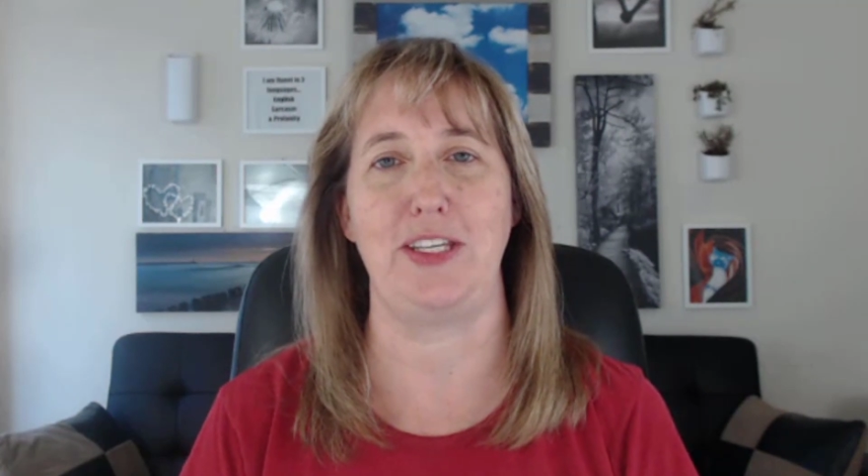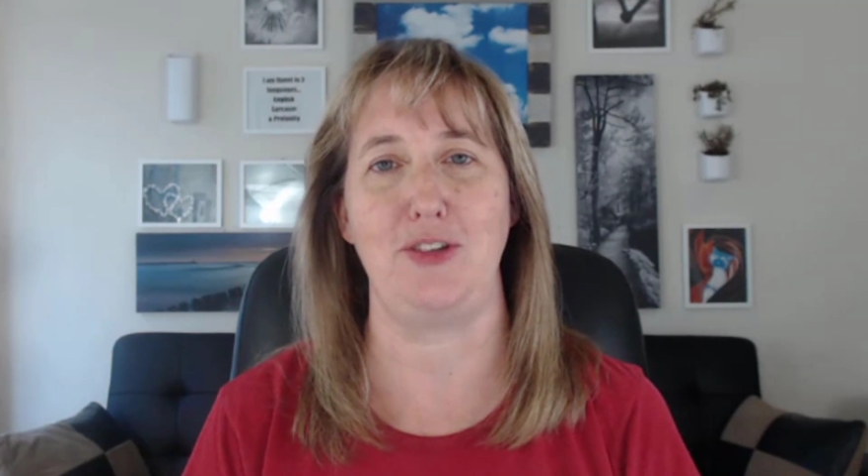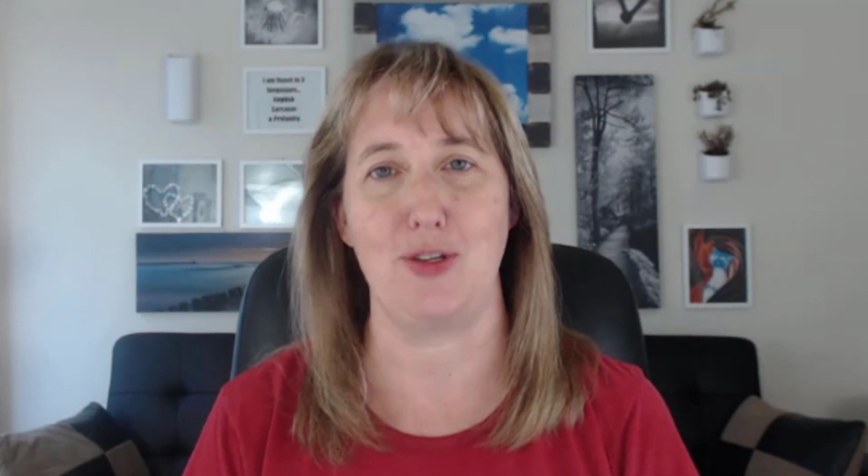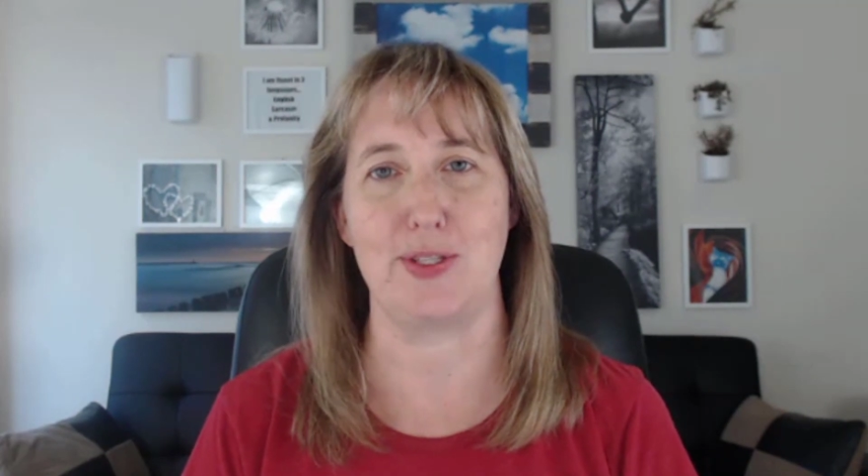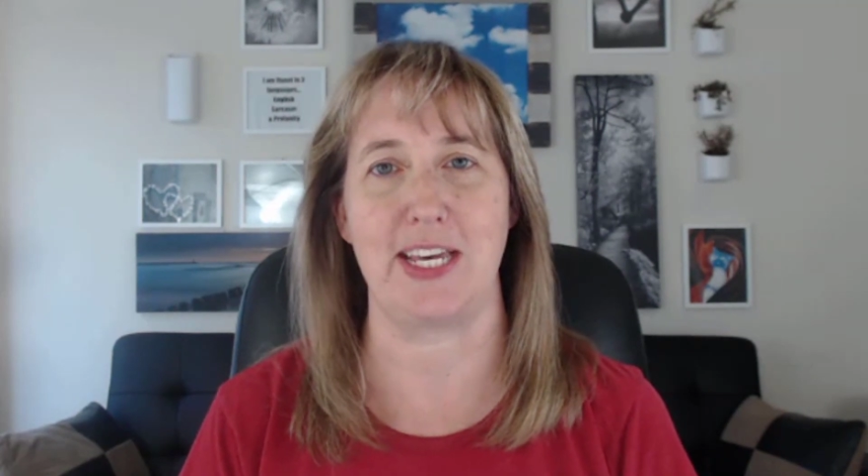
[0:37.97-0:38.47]
and
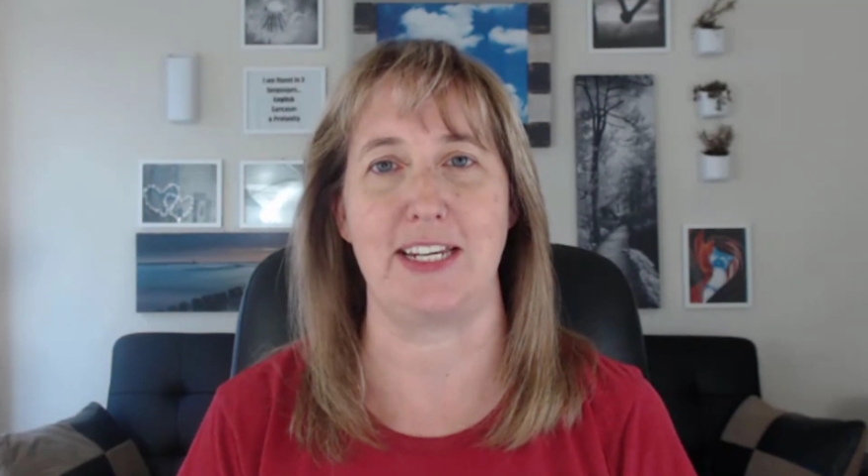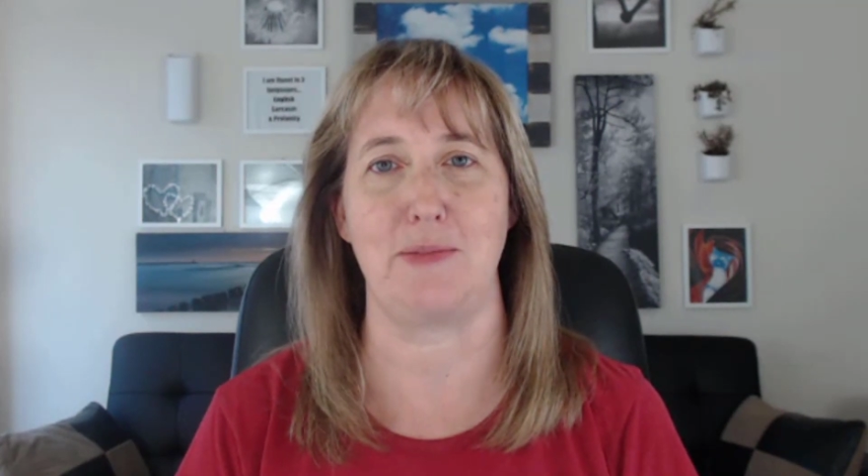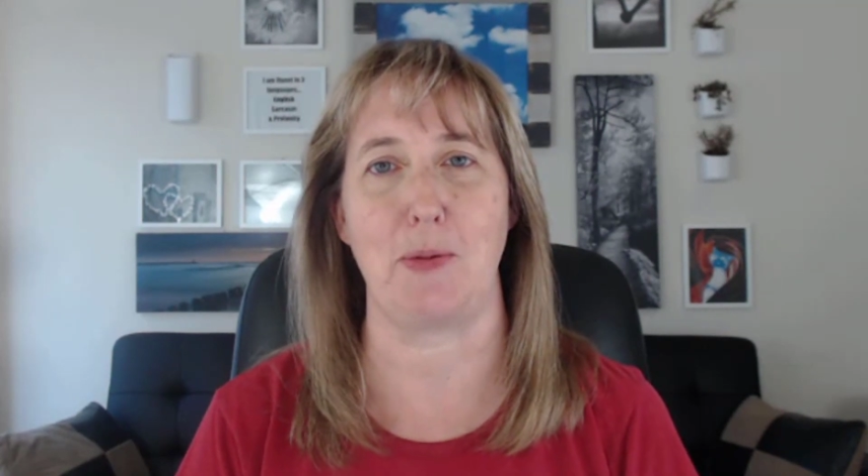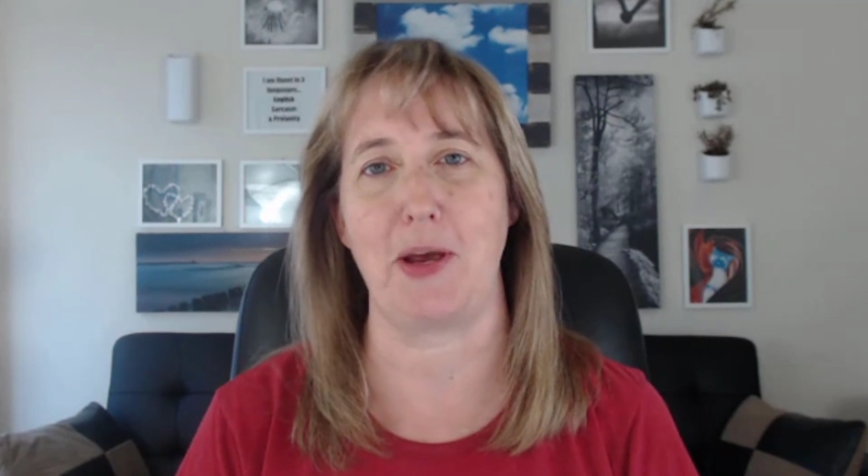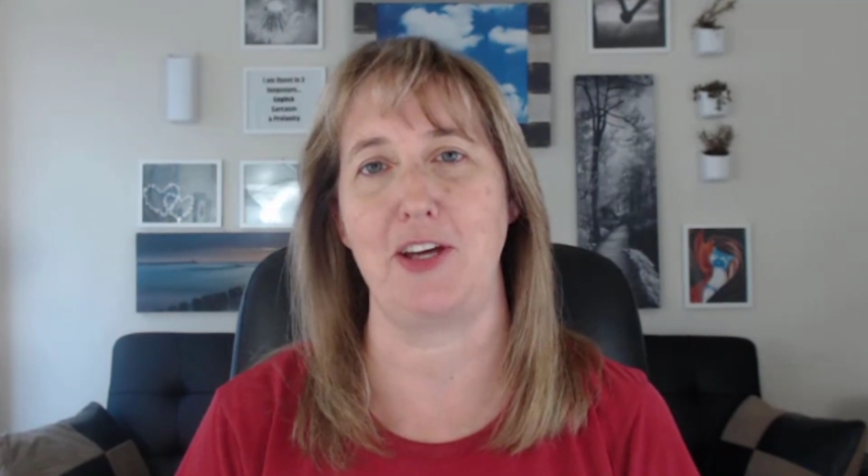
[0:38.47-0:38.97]
you use that
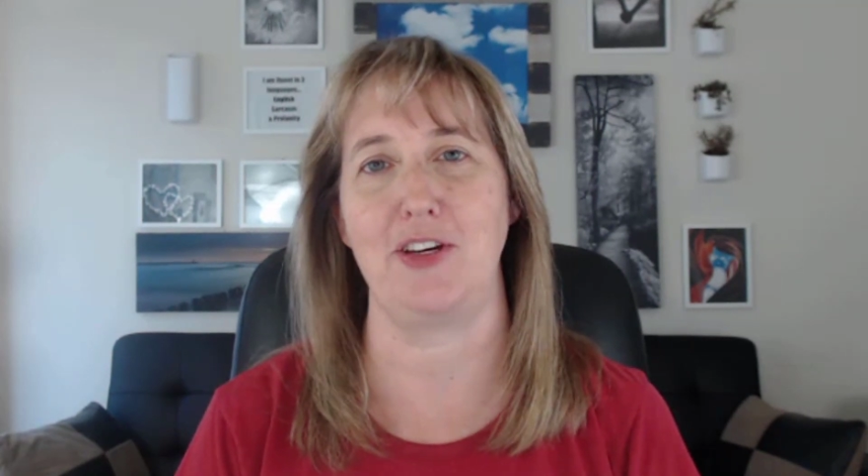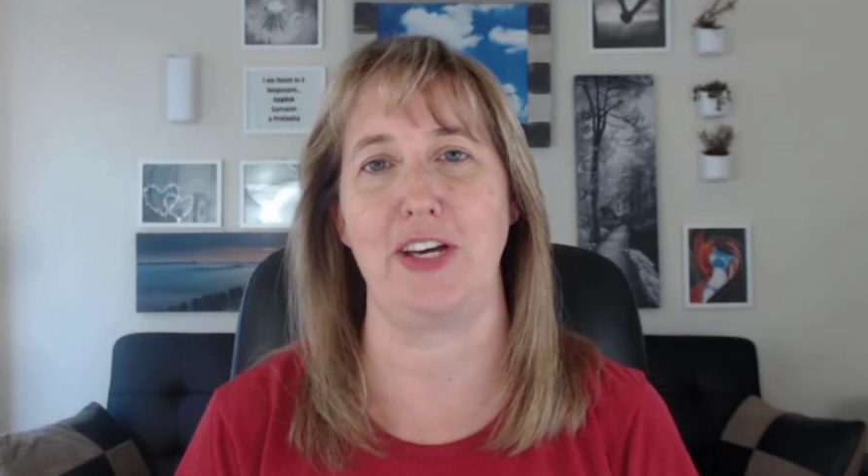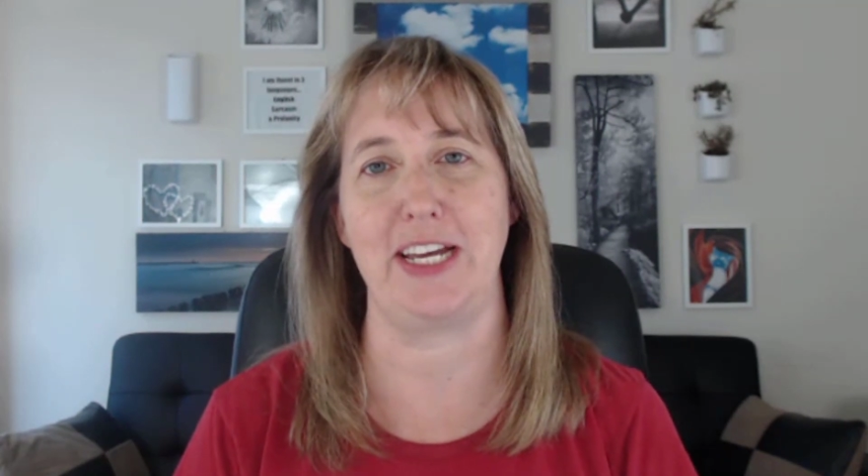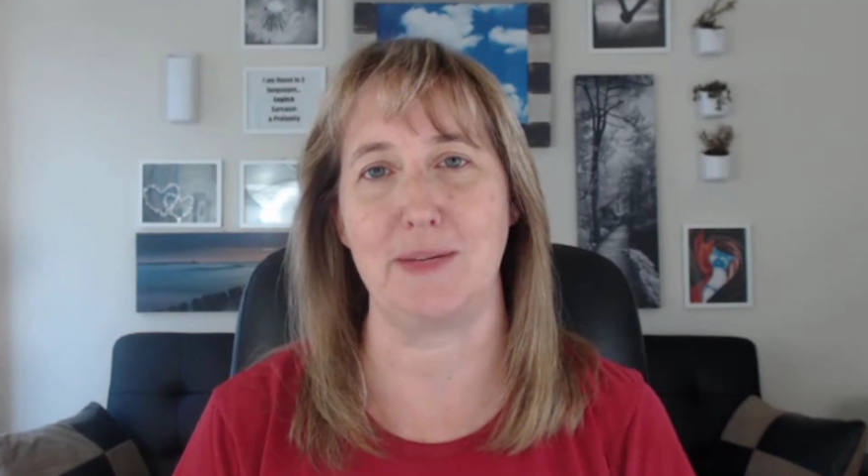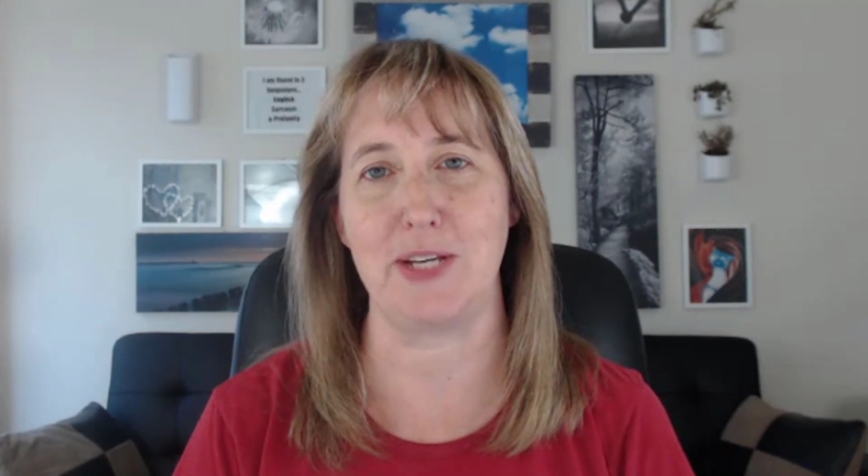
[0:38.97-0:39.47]
to prepare your
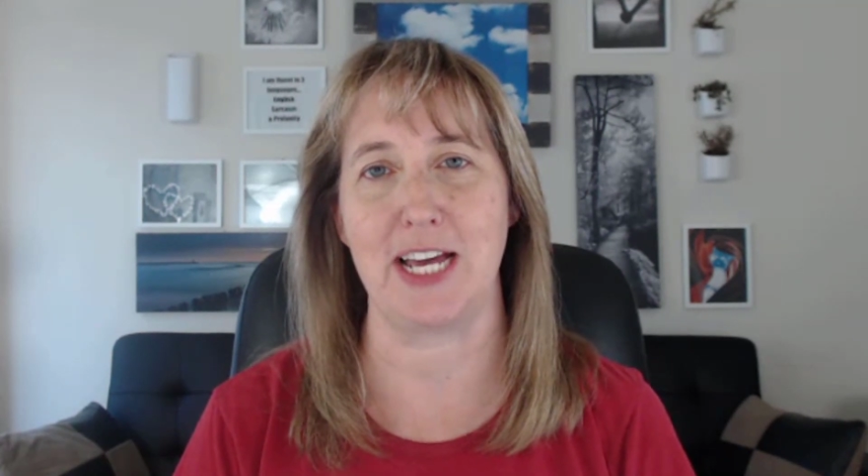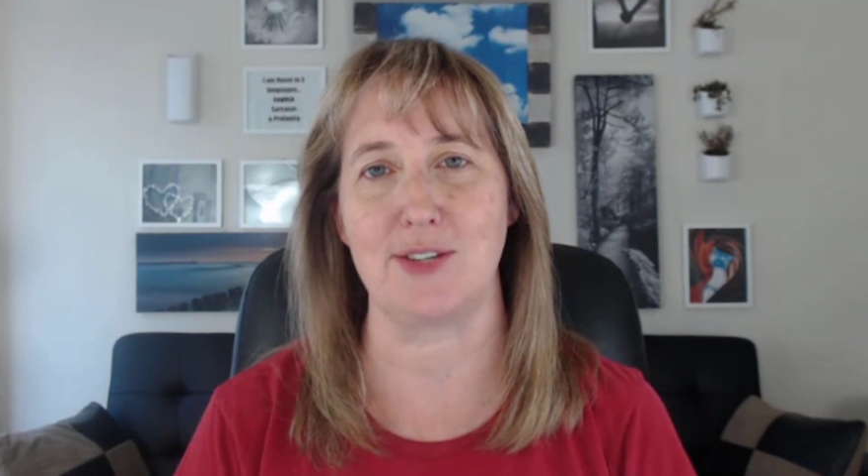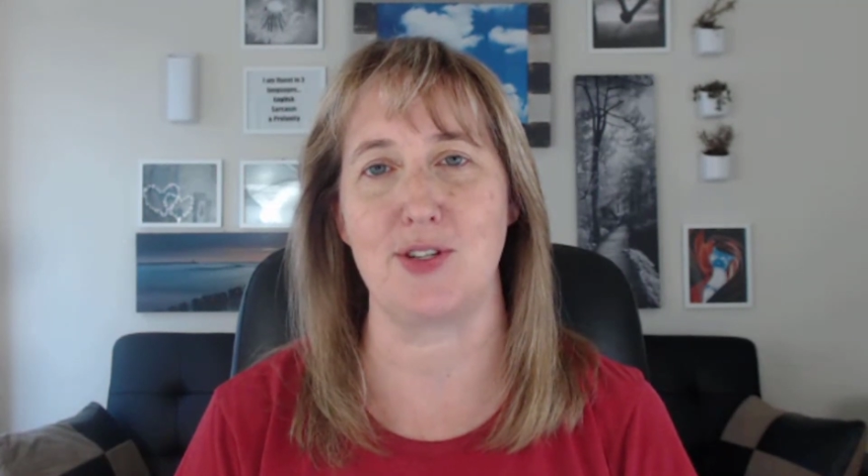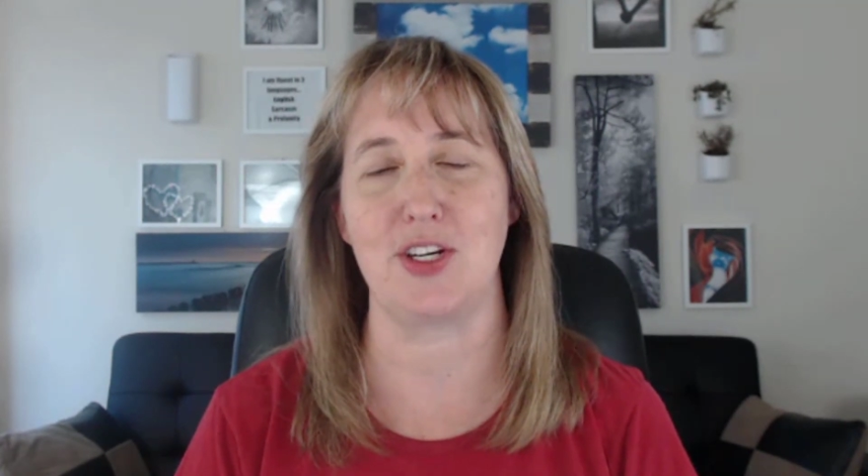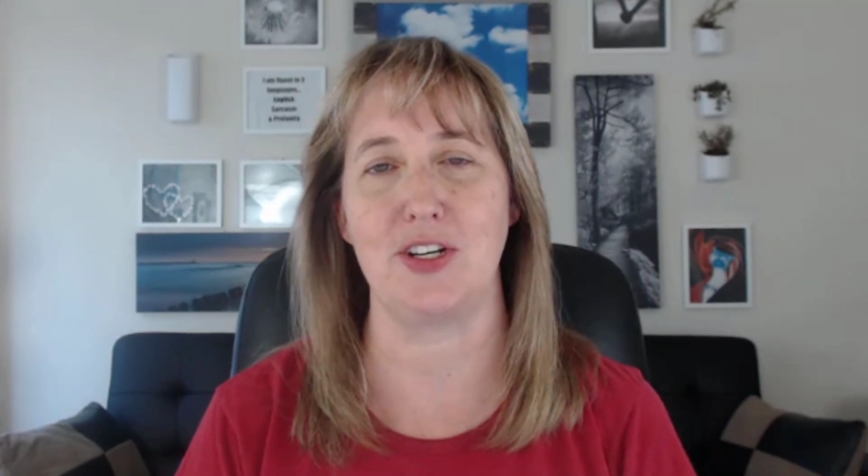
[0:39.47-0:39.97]
income
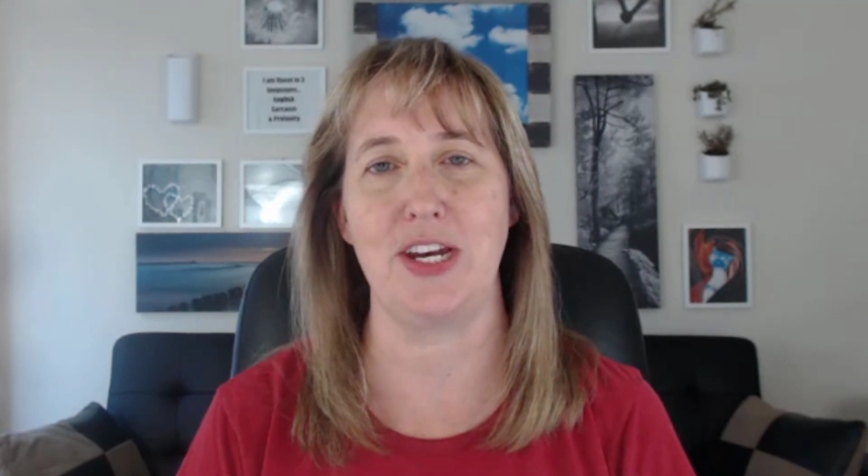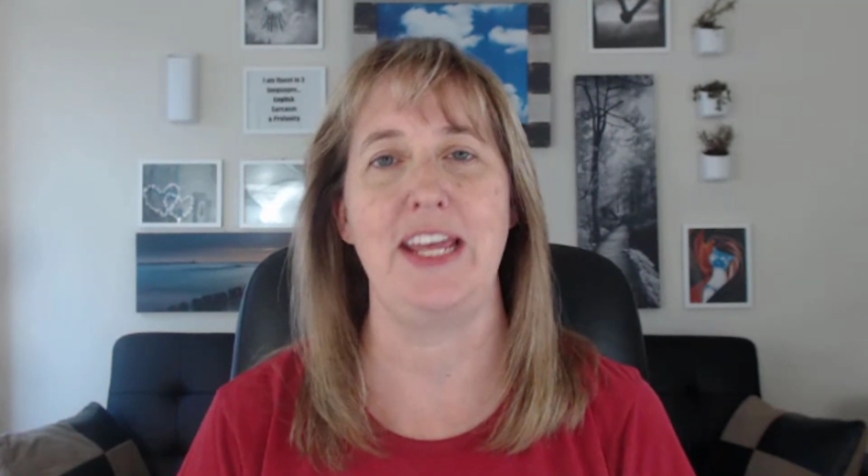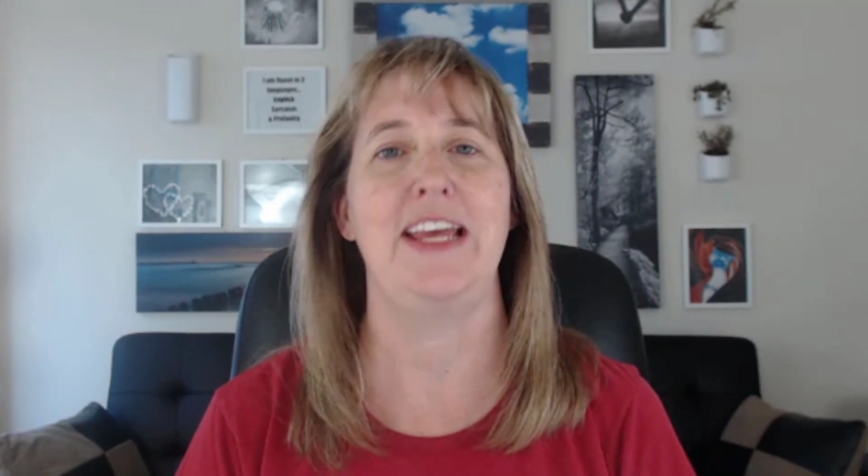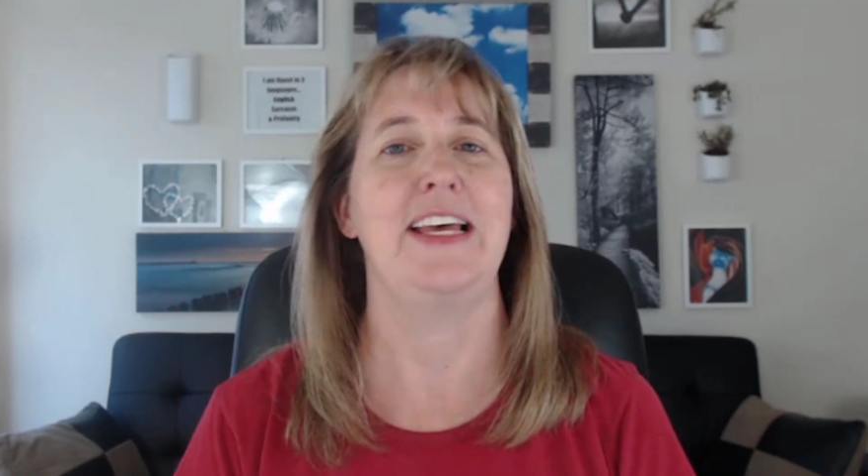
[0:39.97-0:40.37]
tax return?